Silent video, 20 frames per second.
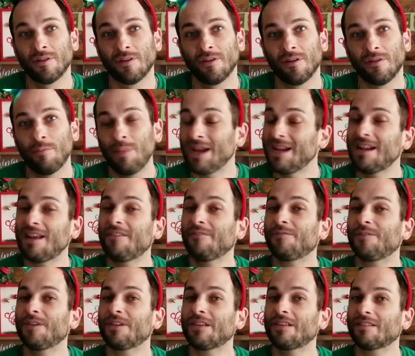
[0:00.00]
may not
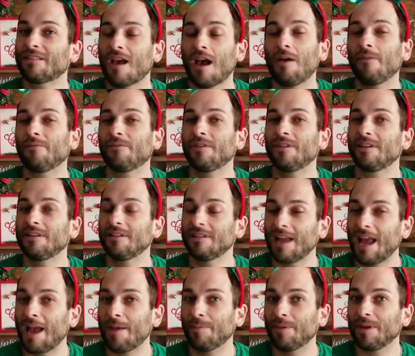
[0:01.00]
feel as confident and
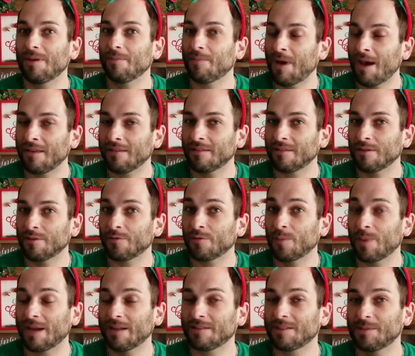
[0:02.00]
happy and positive
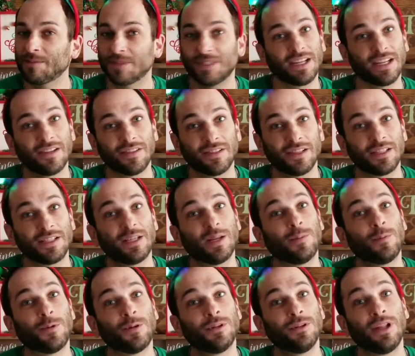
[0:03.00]
about themselves as
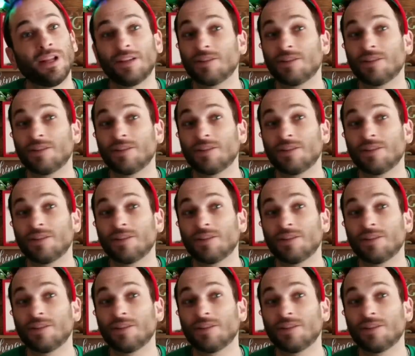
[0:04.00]
someone that's